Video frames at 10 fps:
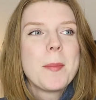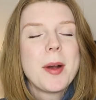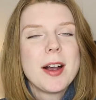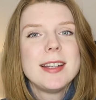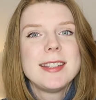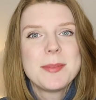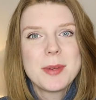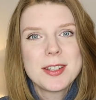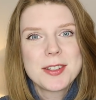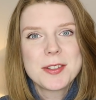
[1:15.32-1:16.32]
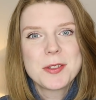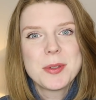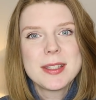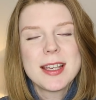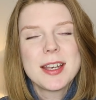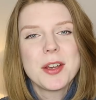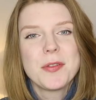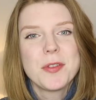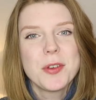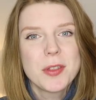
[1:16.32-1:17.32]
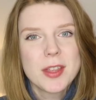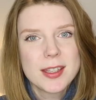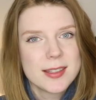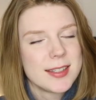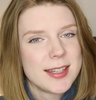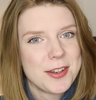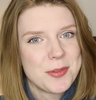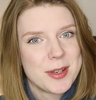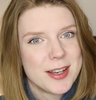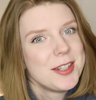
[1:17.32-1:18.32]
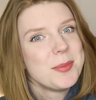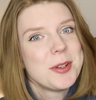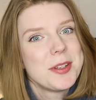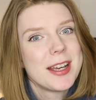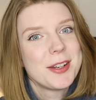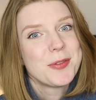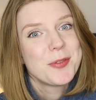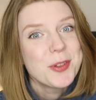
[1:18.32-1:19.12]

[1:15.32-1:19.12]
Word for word: But I did manage to squeeze in a few things to take on my honeymoon and a